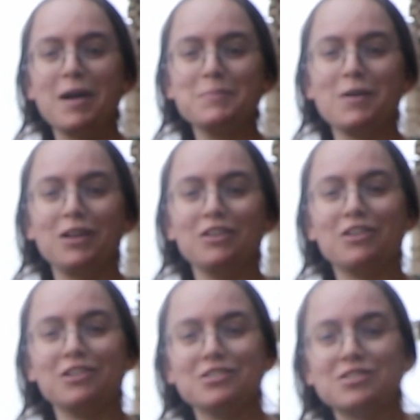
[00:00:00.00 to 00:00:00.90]
my ball of
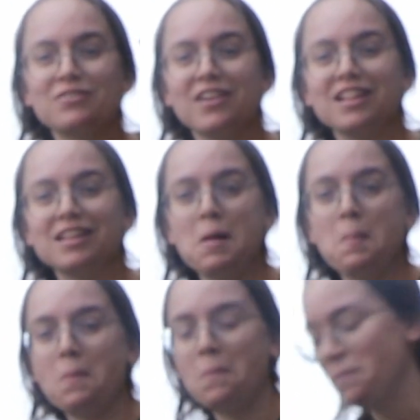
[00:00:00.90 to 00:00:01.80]
yarn just fell
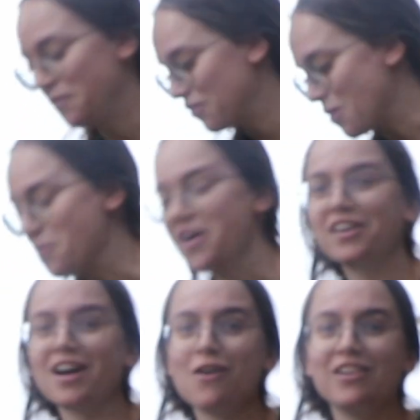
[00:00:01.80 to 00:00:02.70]

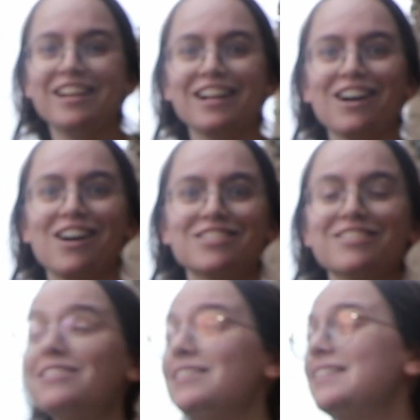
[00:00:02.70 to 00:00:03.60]
somewhere down in a
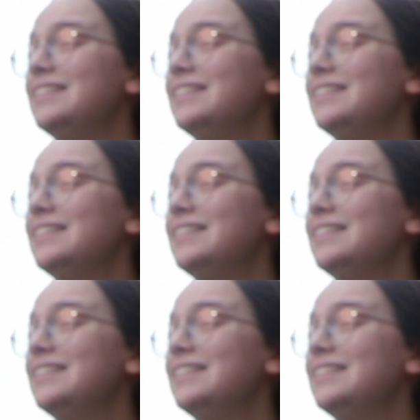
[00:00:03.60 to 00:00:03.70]
castle.